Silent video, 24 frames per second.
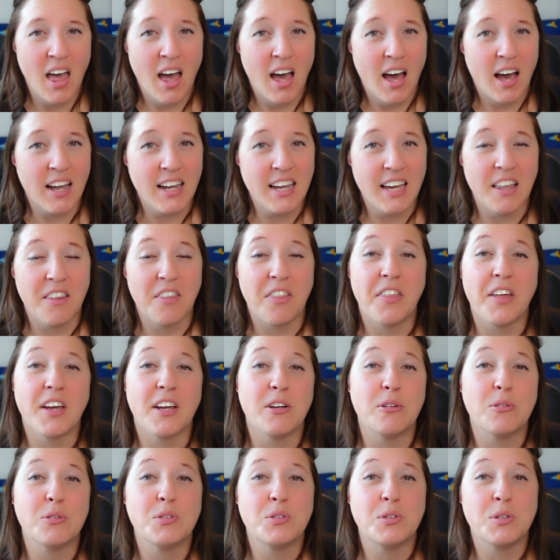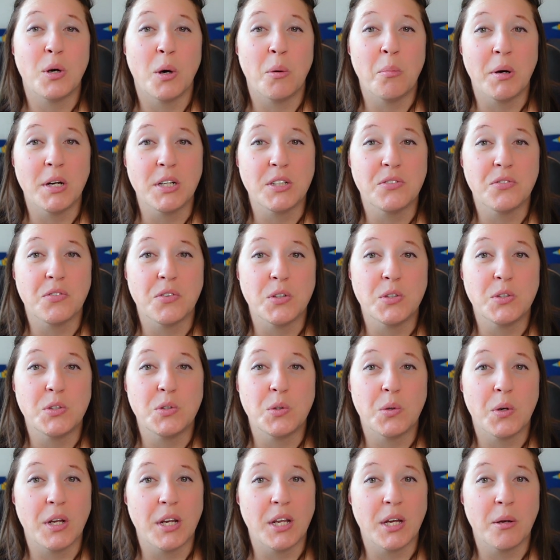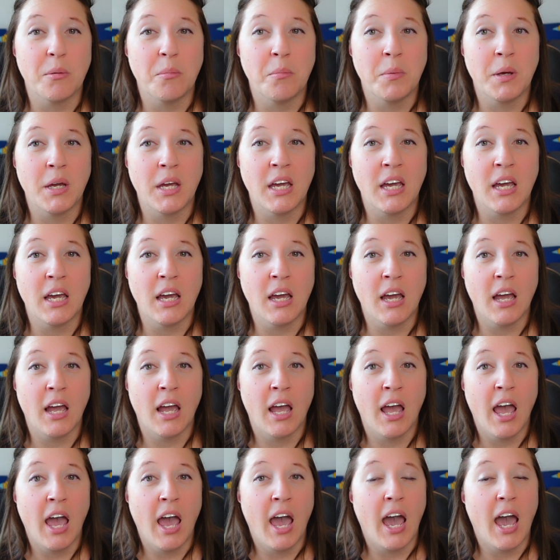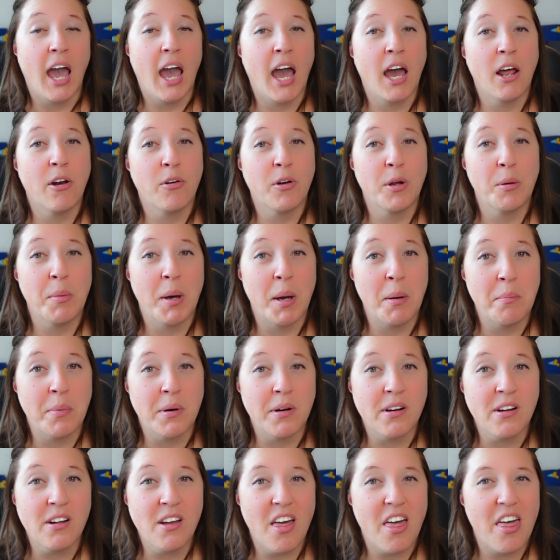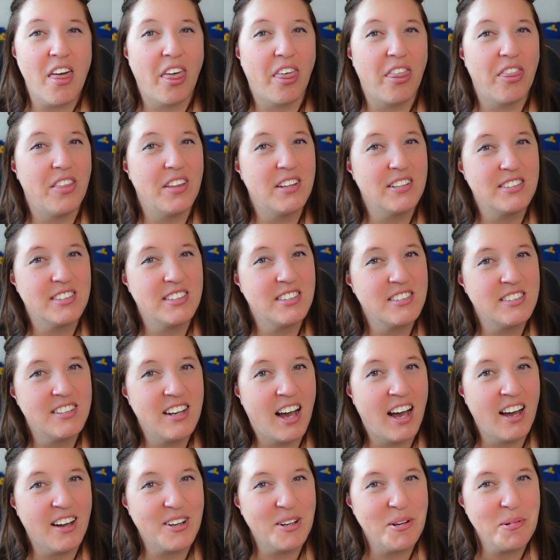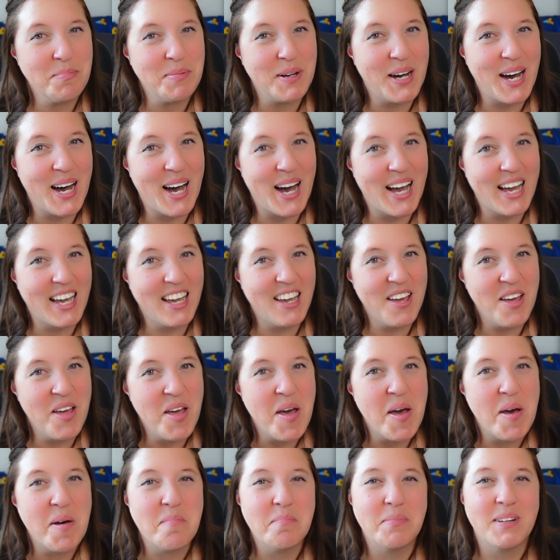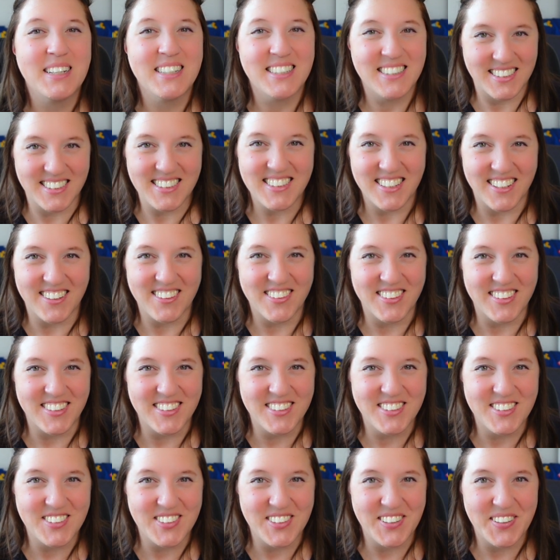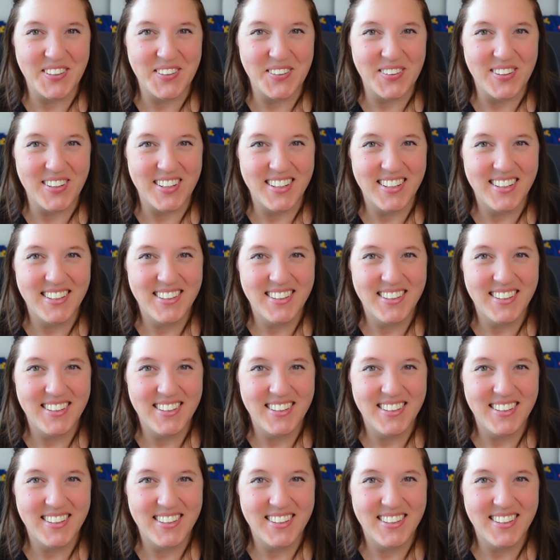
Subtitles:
Again, thank you so much for joining me. And remember, this is not goodbye, but see you real soon.